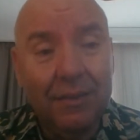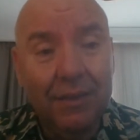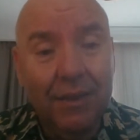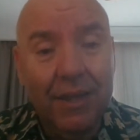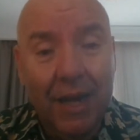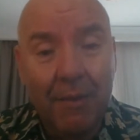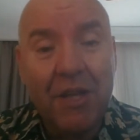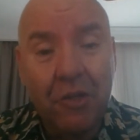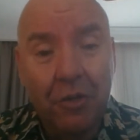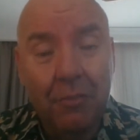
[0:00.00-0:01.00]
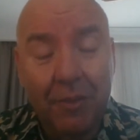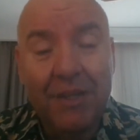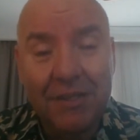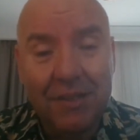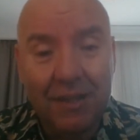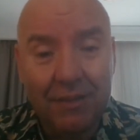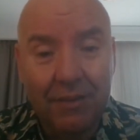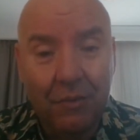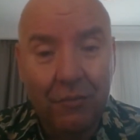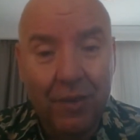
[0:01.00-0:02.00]
in animation means that
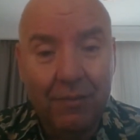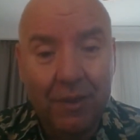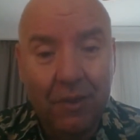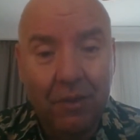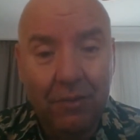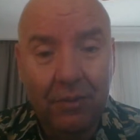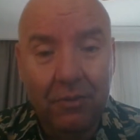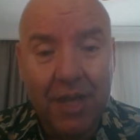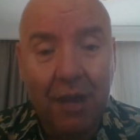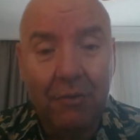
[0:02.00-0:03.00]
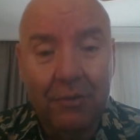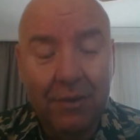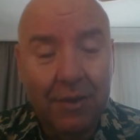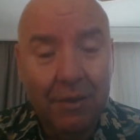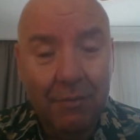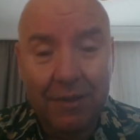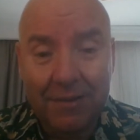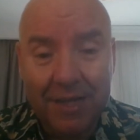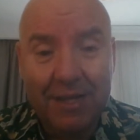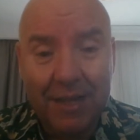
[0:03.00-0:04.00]
your film goes out, but at the
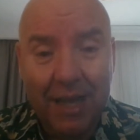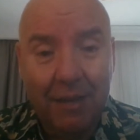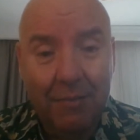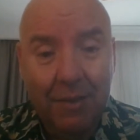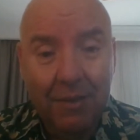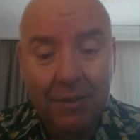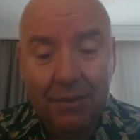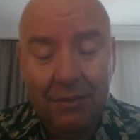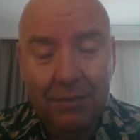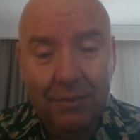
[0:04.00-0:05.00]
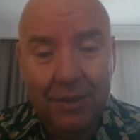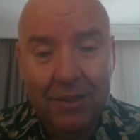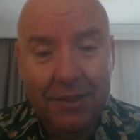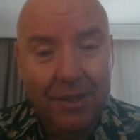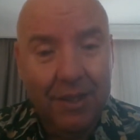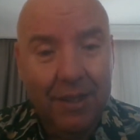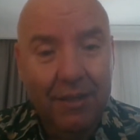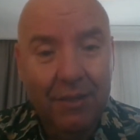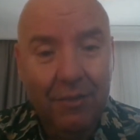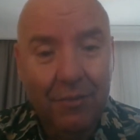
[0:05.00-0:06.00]
same time,
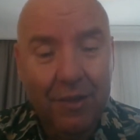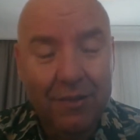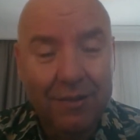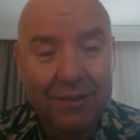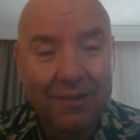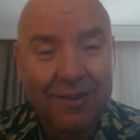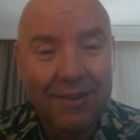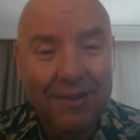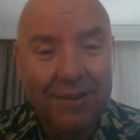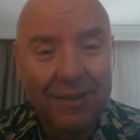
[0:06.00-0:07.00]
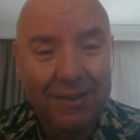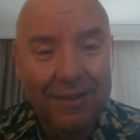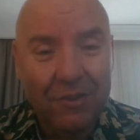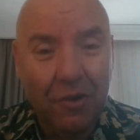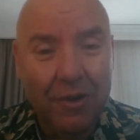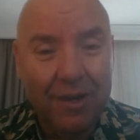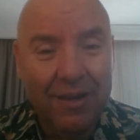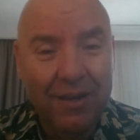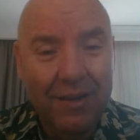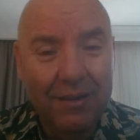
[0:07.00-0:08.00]
Disney, Warner,
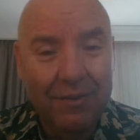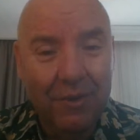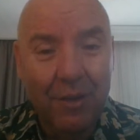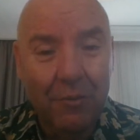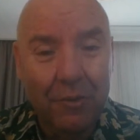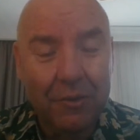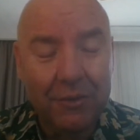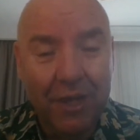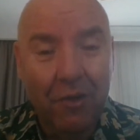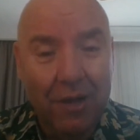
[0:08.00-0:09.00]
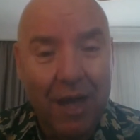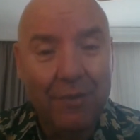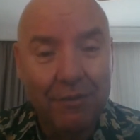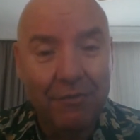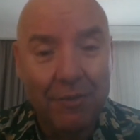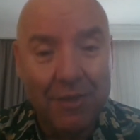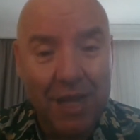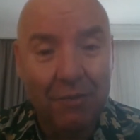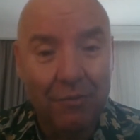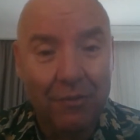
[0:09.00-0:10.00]
Sony, DreamWorks, they all have their films
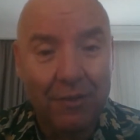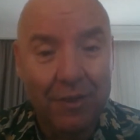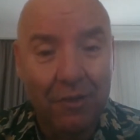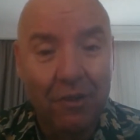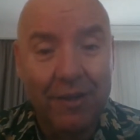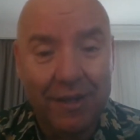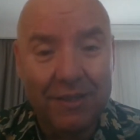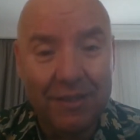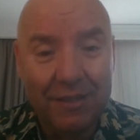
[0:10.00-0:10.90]
out for the holidays.